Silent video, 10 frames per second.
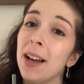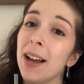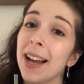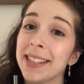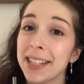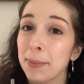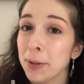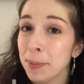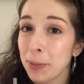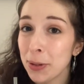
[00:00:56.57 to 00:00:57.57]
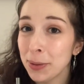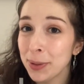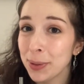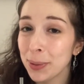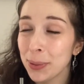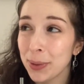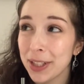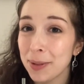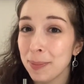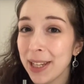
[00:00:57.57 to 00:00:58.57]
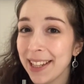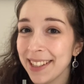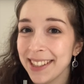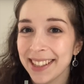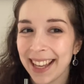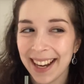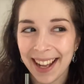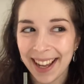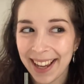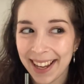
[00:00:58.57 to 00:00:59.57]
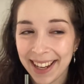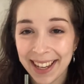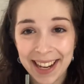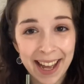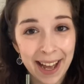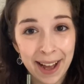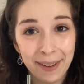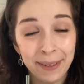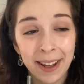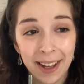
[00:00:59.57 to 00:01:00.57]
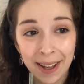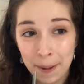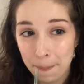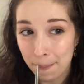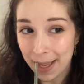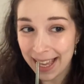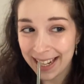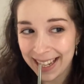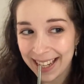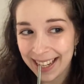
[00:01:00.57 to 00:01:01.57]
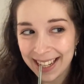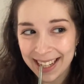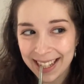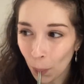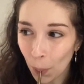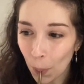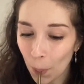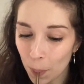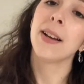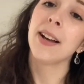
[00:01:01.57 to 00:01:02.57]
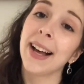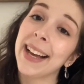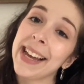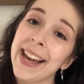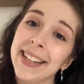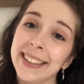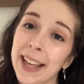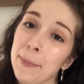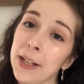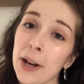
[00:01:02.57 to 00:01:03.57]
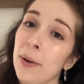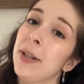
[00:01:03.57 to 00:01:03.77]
a tablespoon, which means that I can have many. Again, let me know